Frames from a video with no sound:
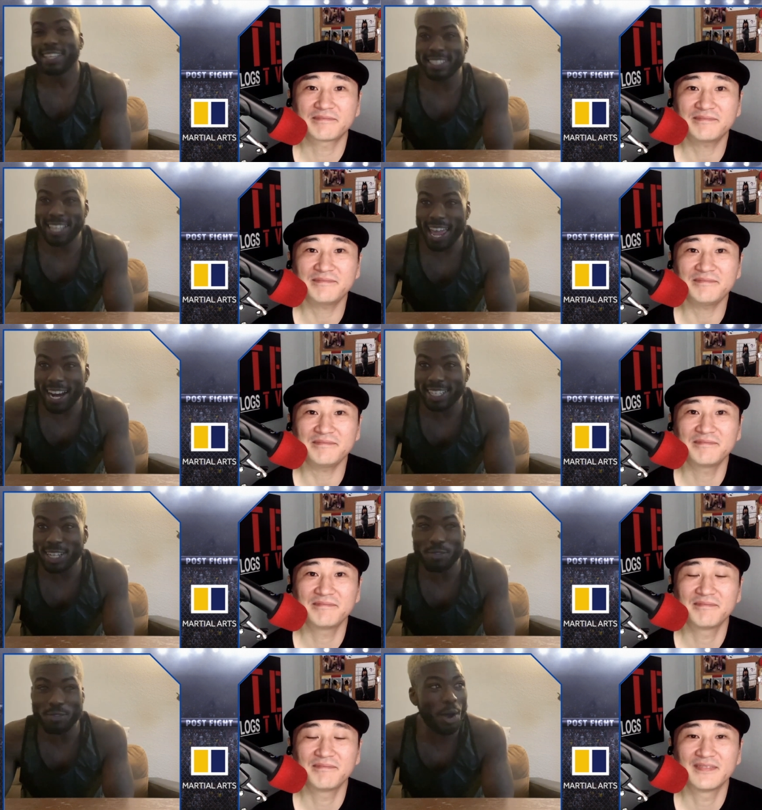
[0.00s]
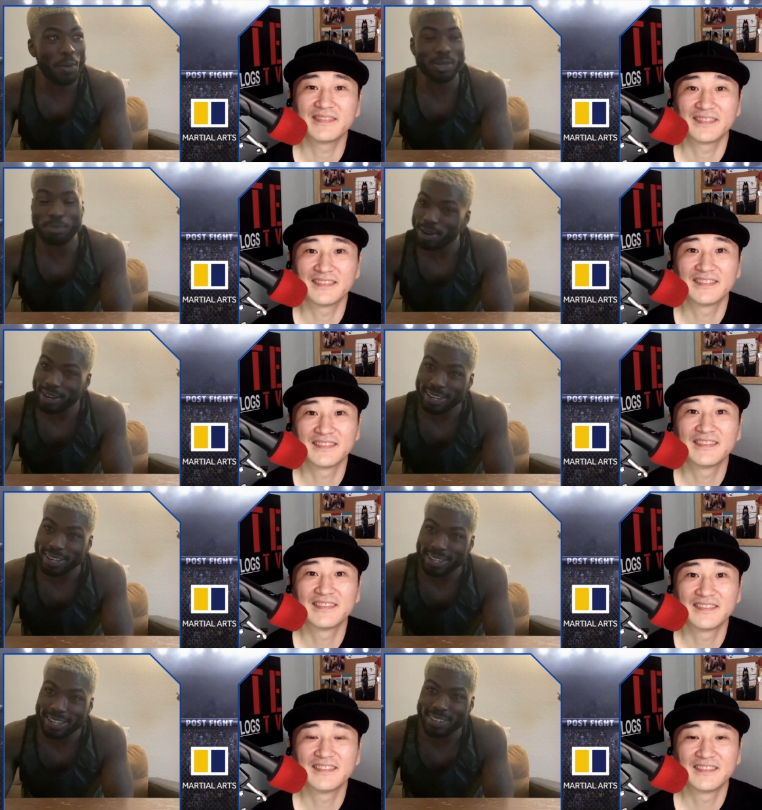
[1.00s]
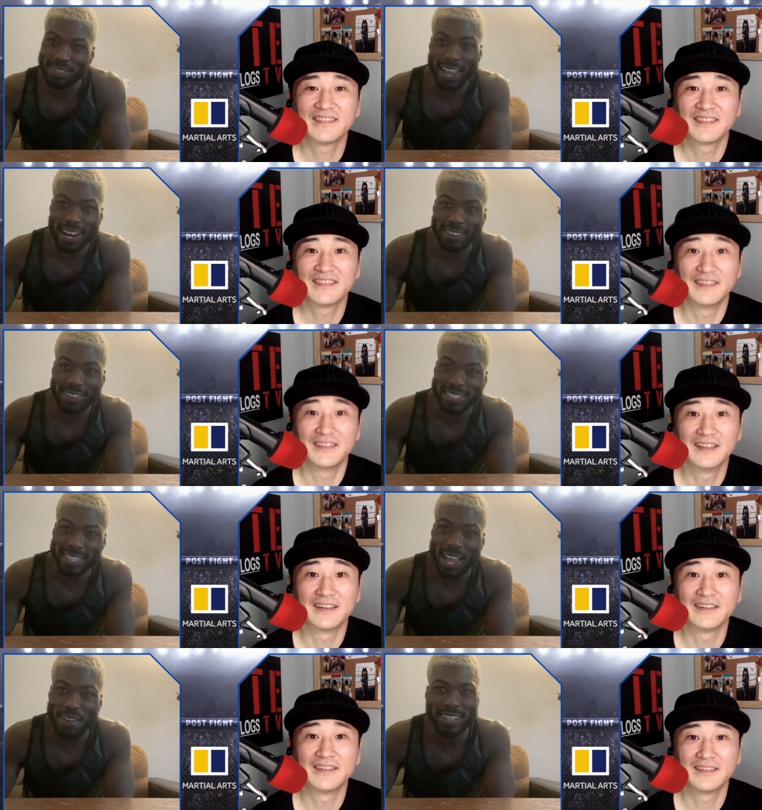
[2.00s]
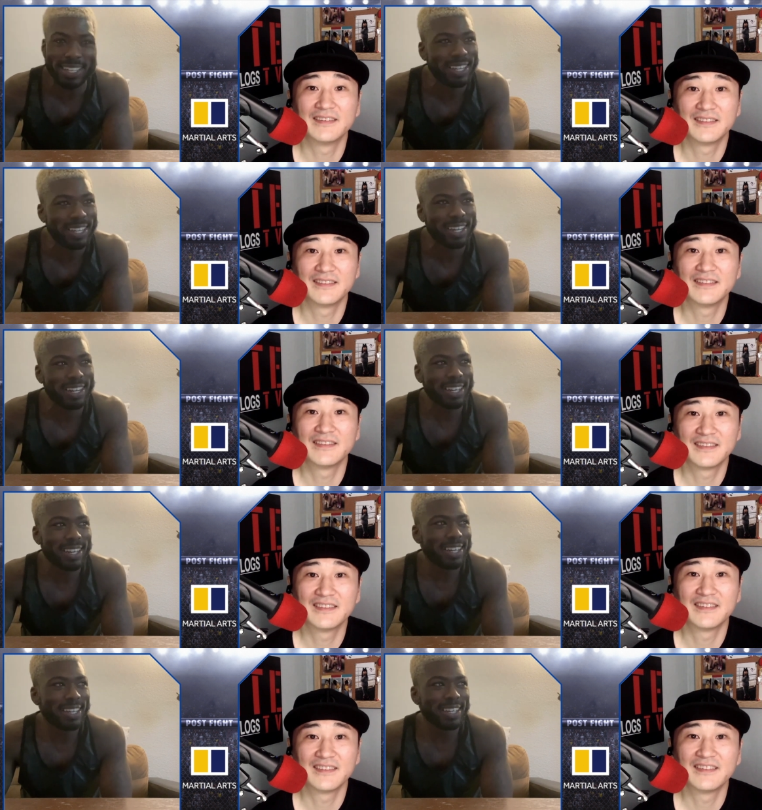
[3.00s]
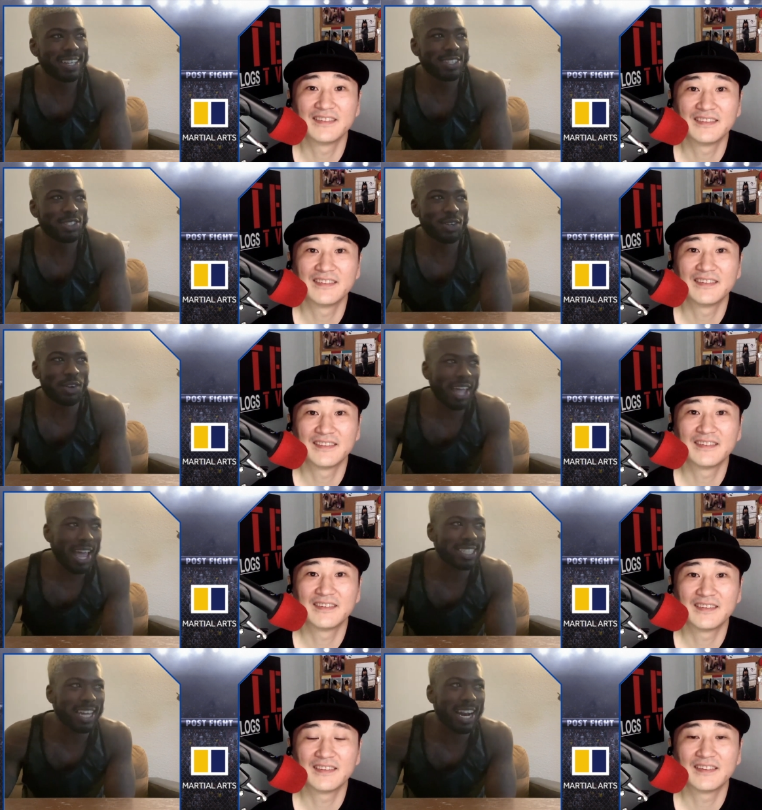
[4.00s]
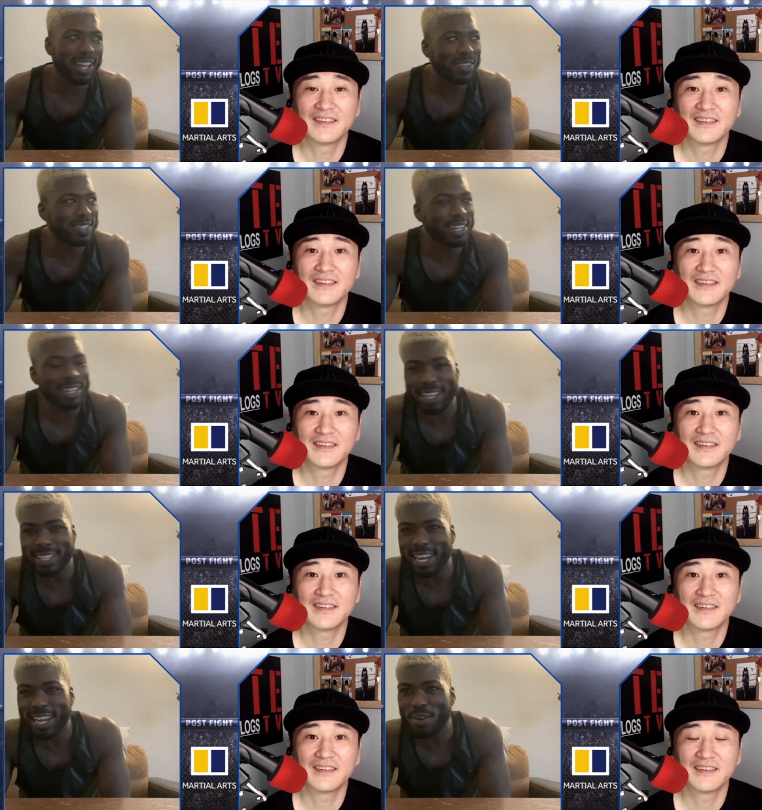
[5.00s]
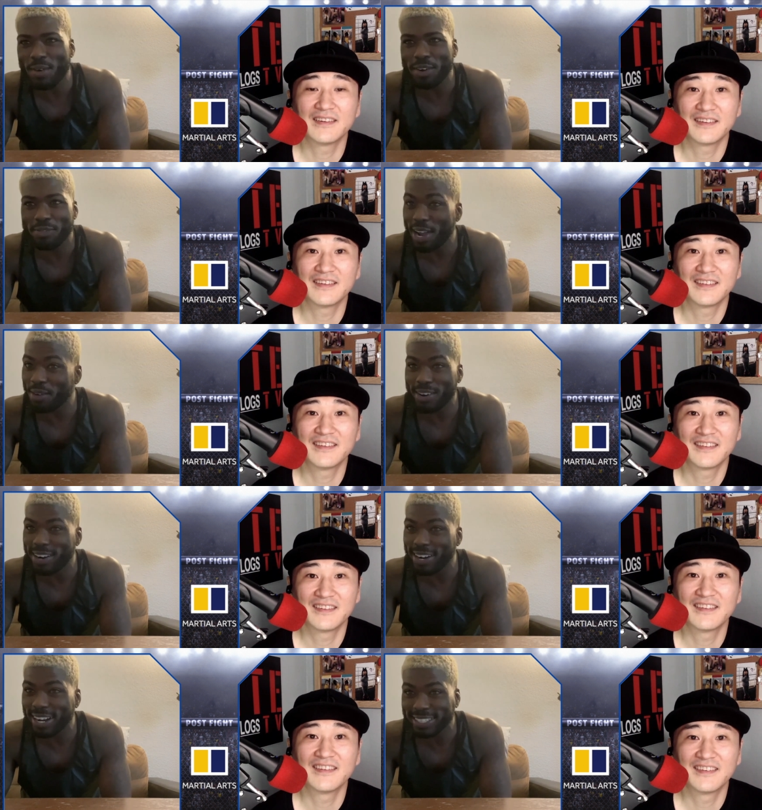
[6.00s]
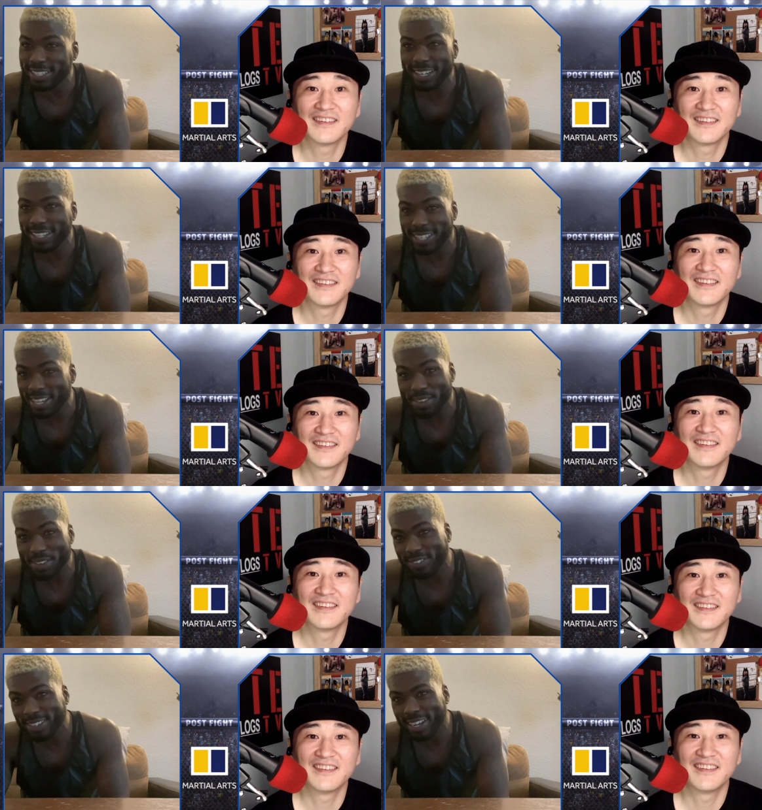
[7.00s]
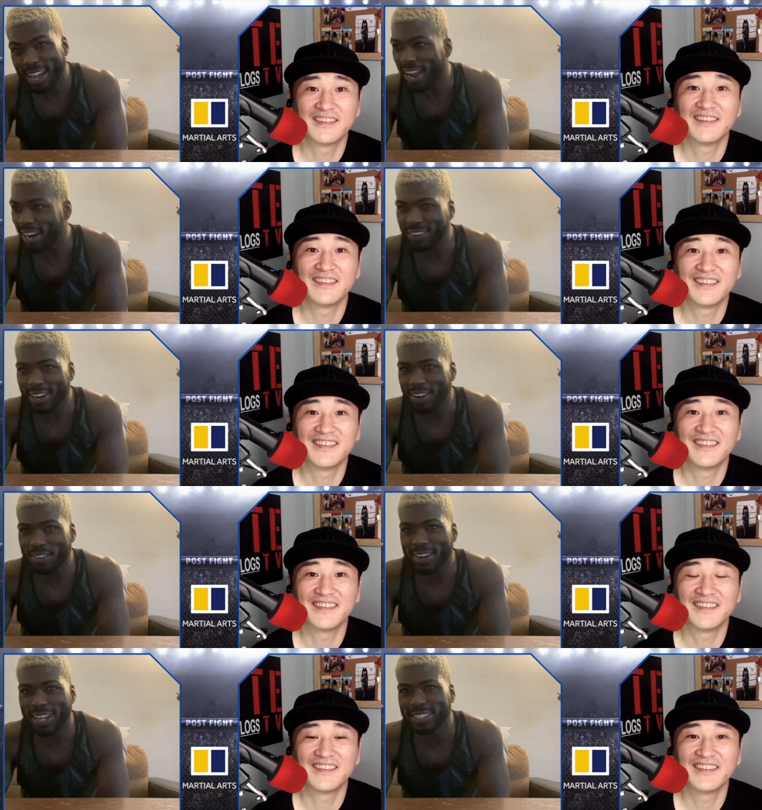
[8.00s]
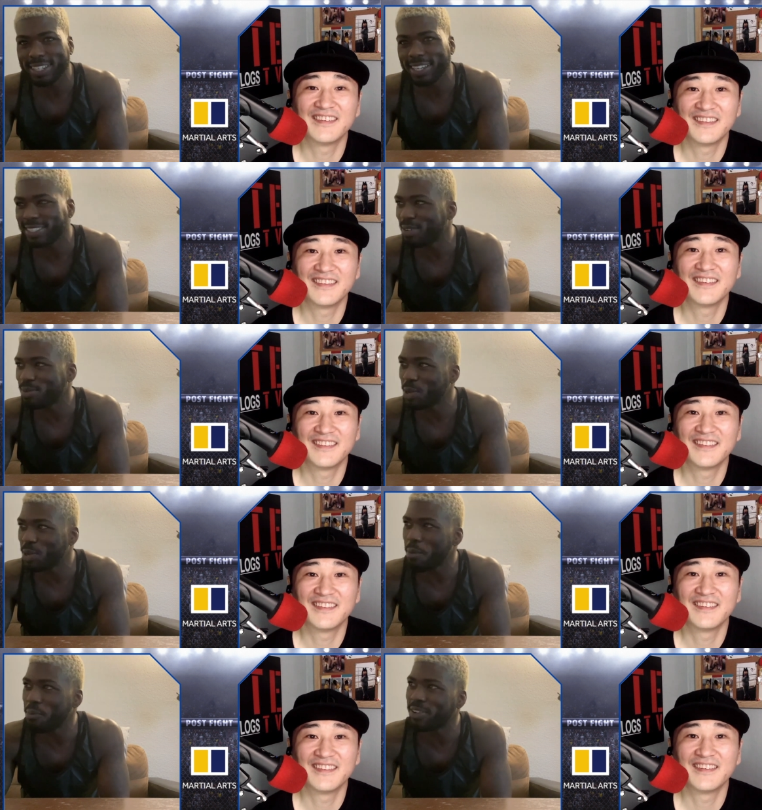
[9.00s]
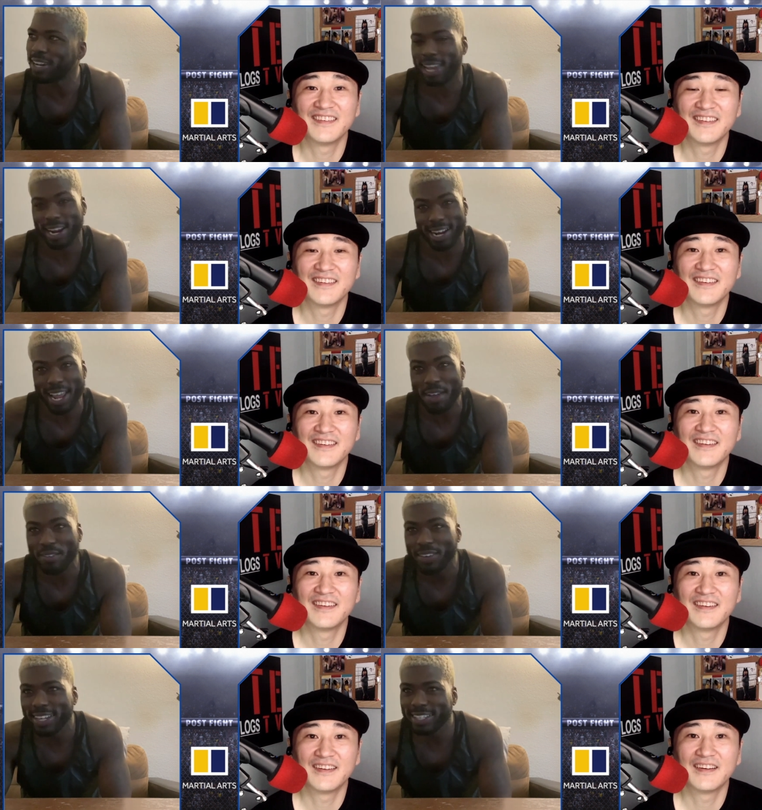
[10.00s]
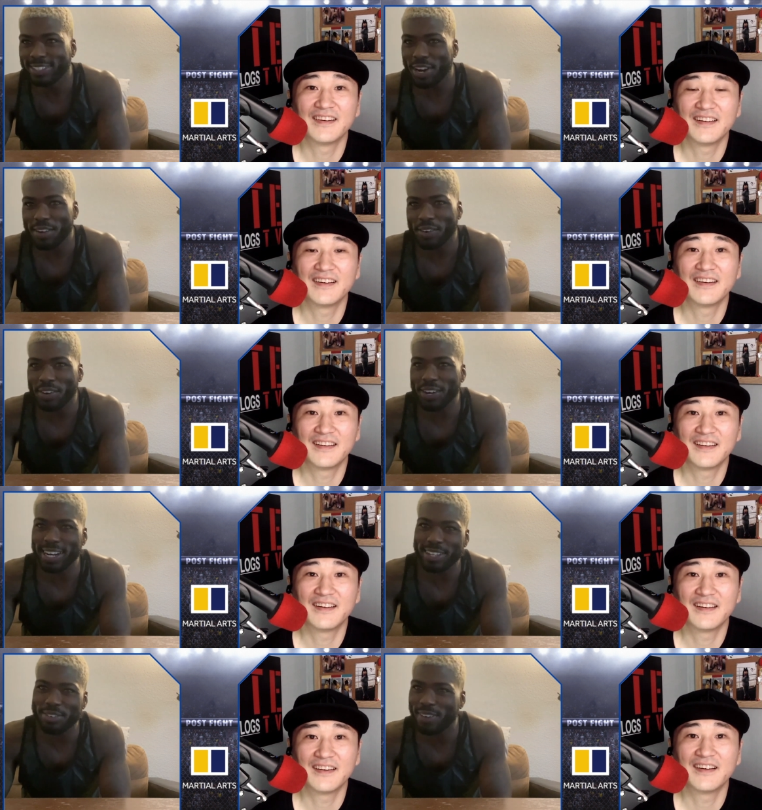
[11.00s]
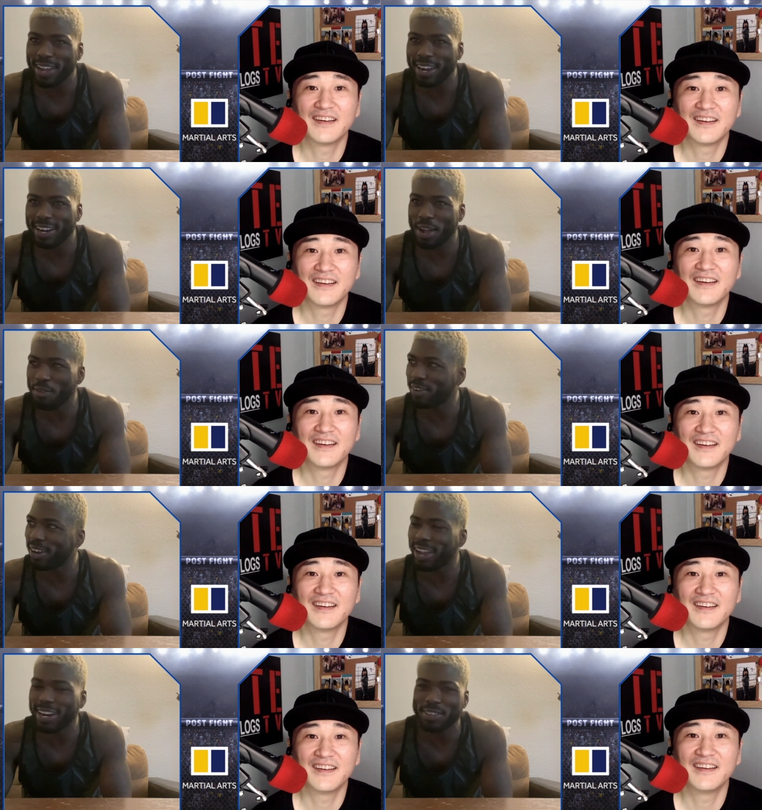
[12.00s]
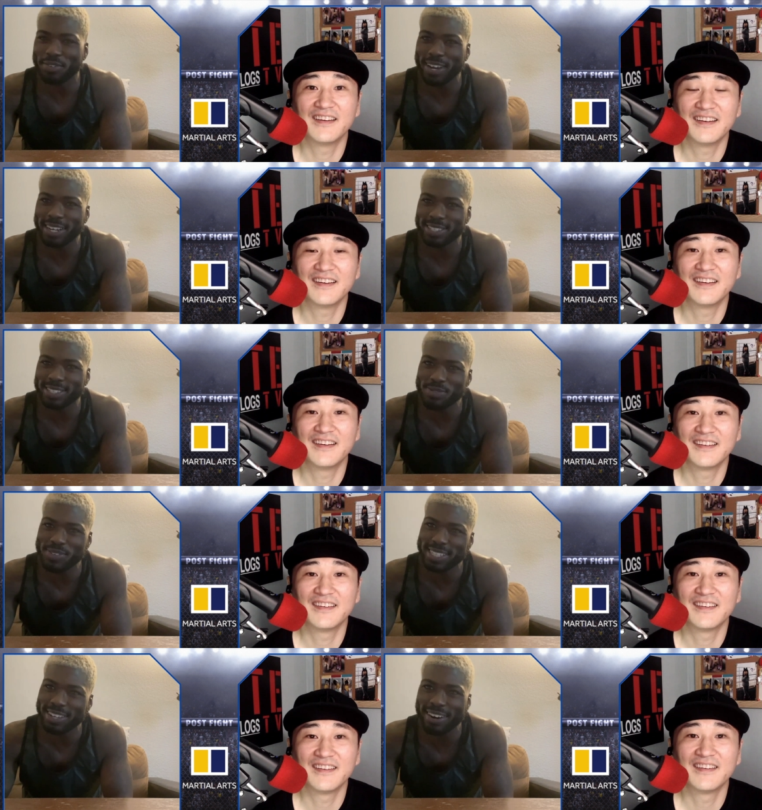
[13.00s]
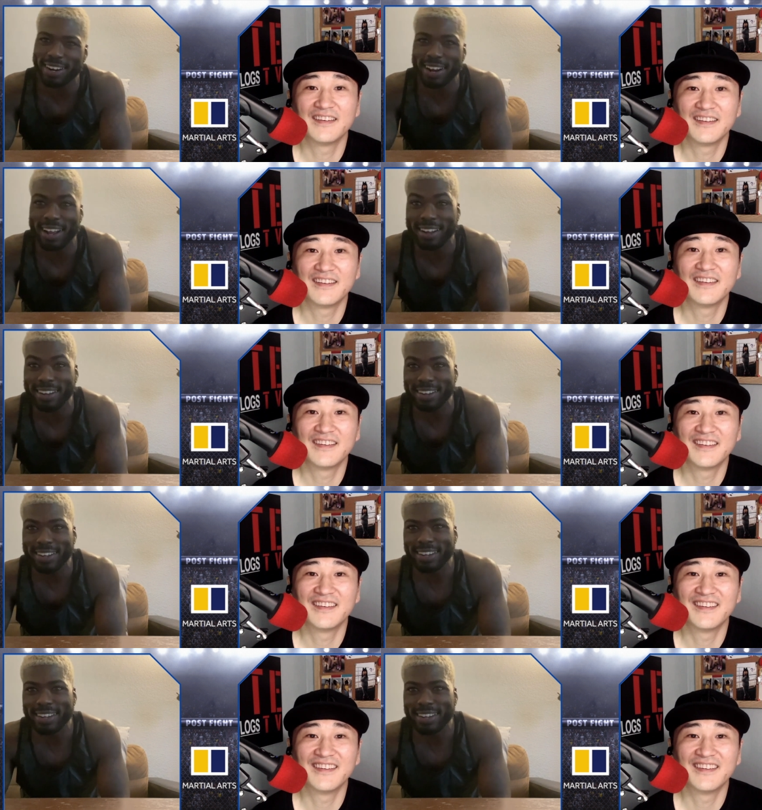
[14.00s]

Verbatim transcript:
Speaker 1: this guy that I just fought was pretty good, man. He yeah. was damn good. So the guys that I used to look at that I want to fight weren't as good as him. I know they weren't as good as him, so I'm feeling like, damn, Trev, who do you need to fight now? I feel like I need to fight a superstar now.